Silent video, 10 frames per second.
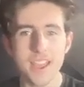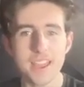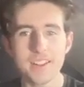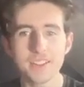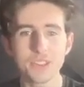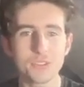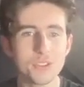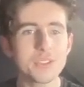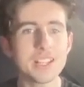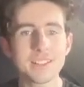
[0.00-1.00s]
It is
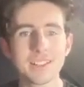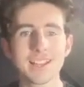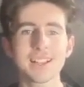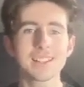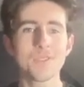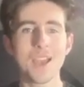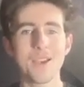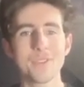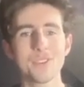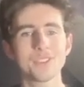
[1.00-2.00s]
through these collective
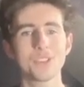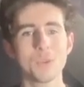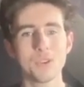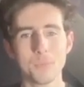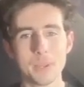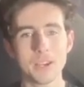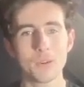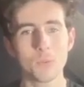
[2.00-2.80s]
efforts that we will be